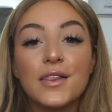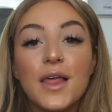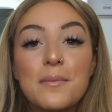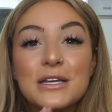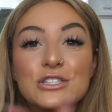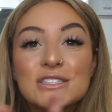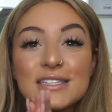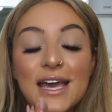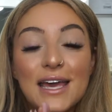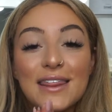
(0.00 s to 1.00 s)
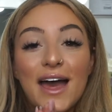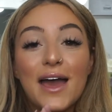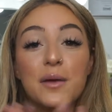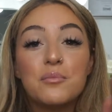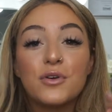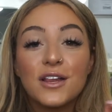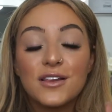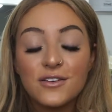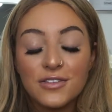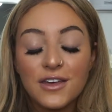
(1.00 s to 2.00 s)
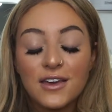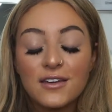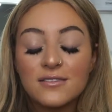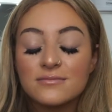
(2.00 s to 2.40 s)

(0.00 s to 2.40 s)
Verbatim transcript: Let me just say that Pretty Little Thing,